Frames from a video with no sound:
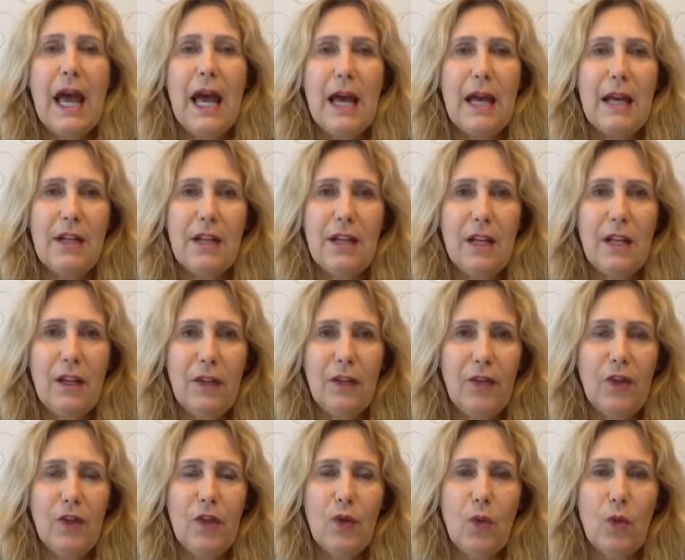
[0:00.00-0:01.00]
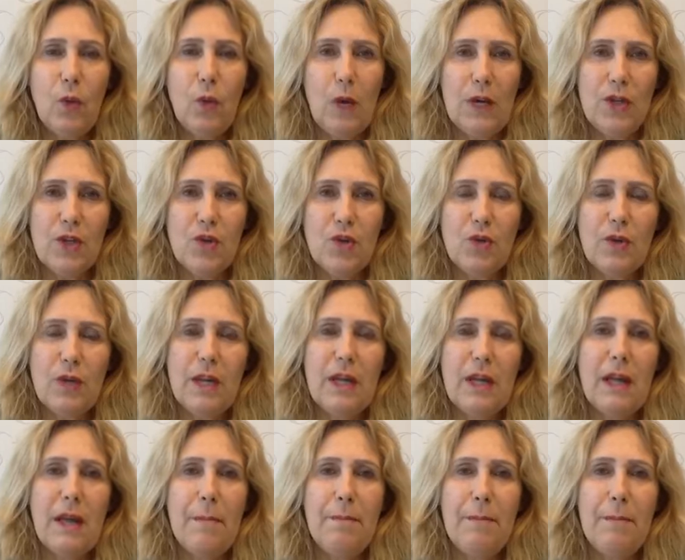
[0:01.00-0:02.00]
And if you're
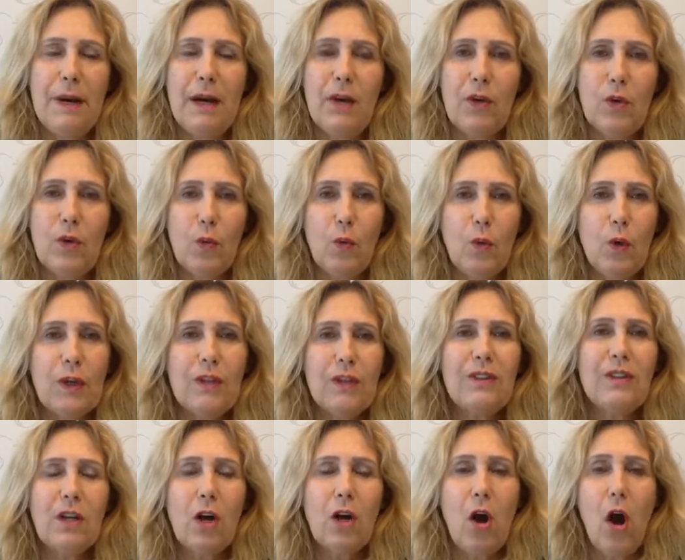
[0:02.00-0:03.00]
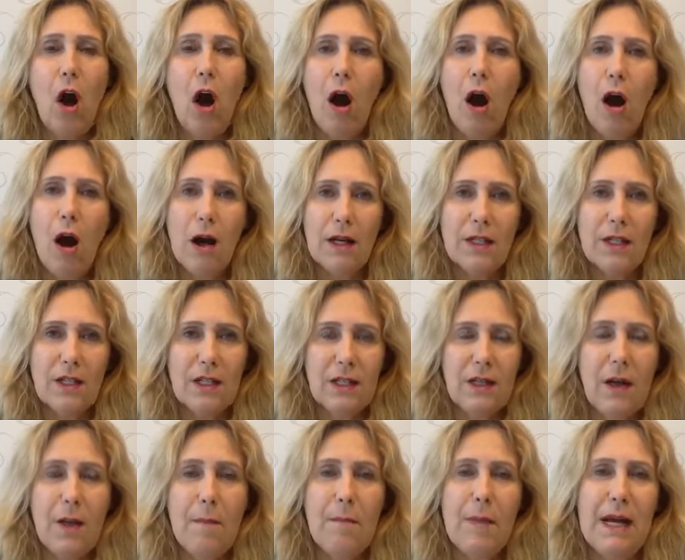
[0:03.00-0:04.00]
wondering about what the
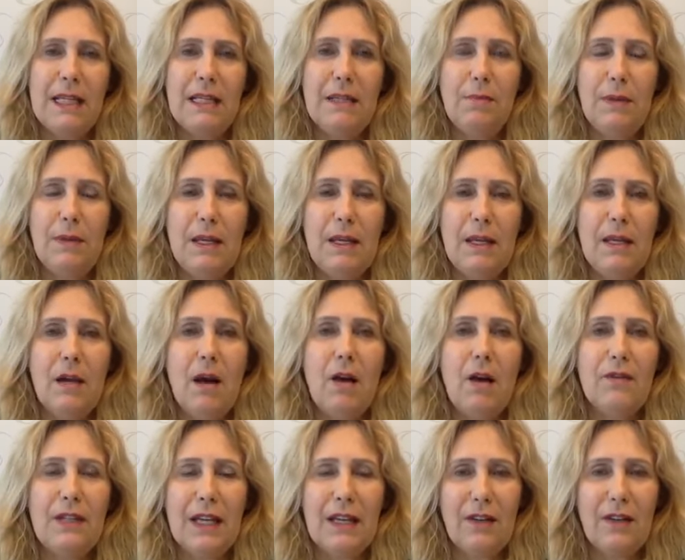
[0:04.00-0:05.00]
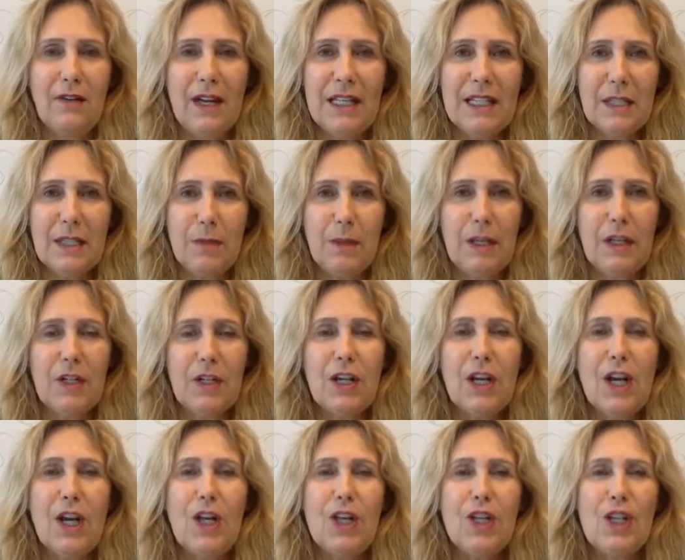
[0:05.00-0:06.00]
cost might be of the investment
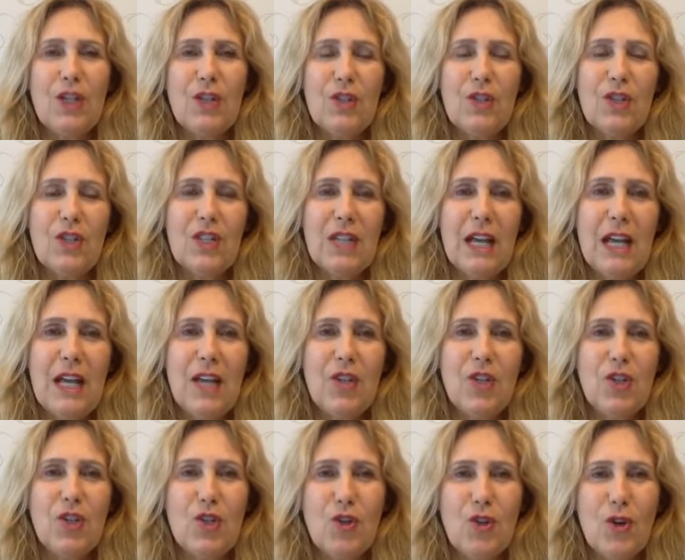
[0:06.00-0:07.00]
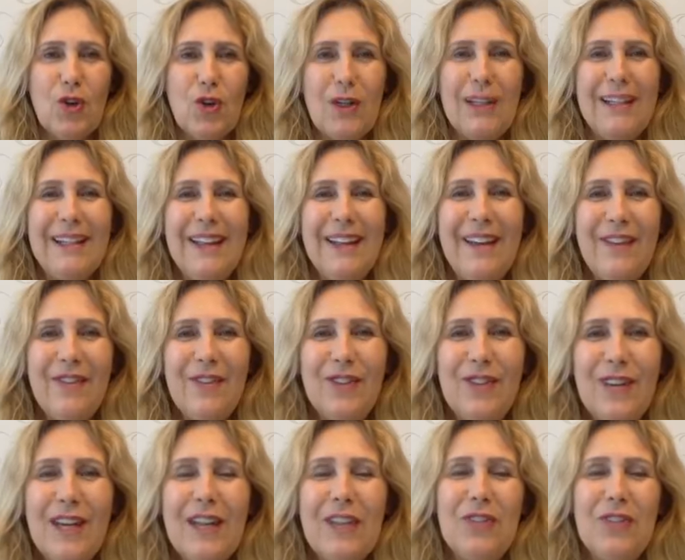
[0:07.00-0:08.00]
to stage your lived
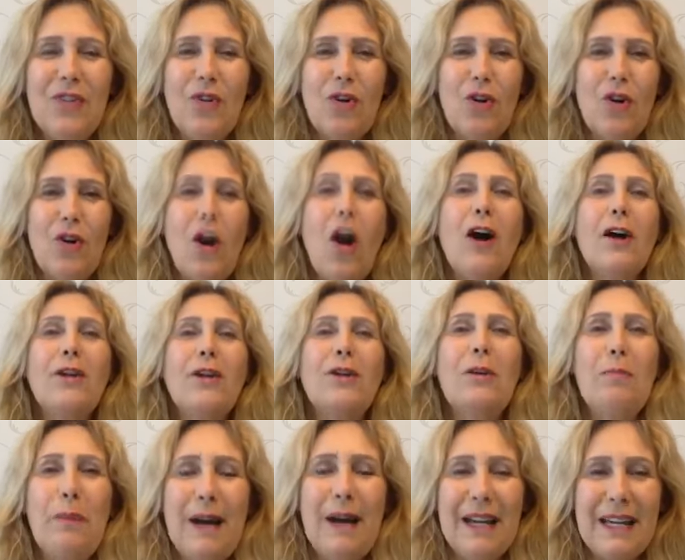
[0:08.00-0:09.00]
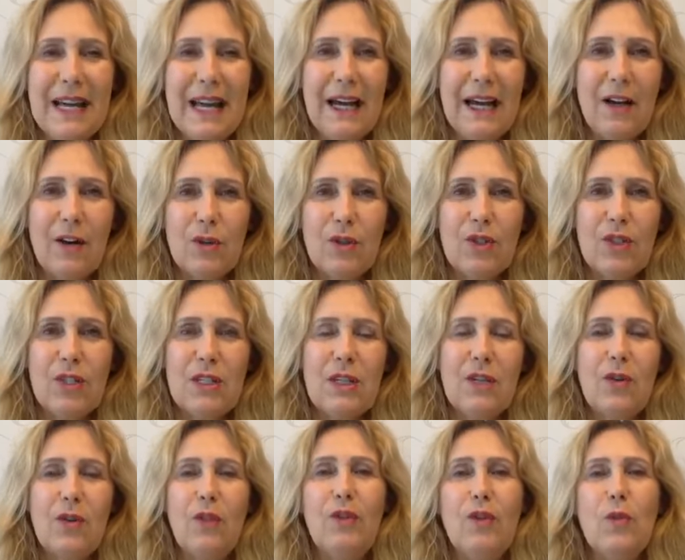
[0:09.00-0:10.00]
in or occupied house,
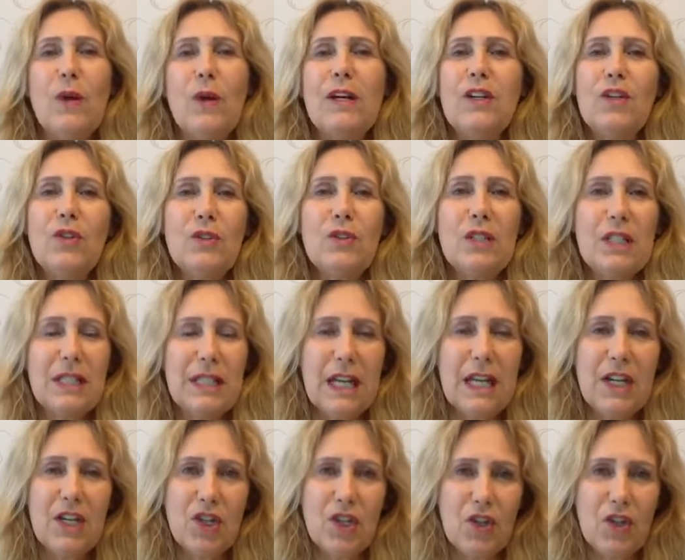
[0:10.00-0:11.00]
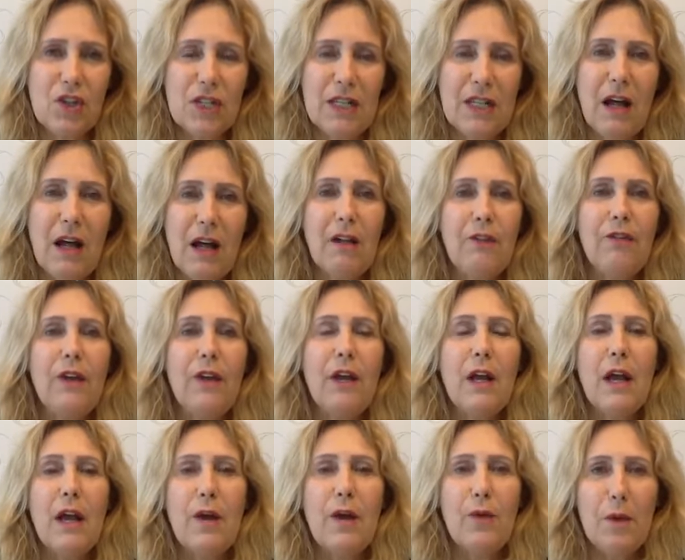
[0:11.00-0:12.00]
if you want to do the staging yourself,
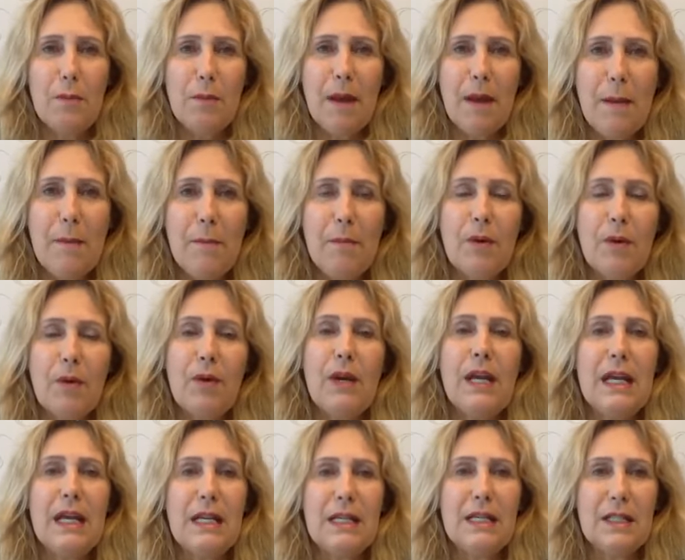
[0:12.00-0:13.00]
remember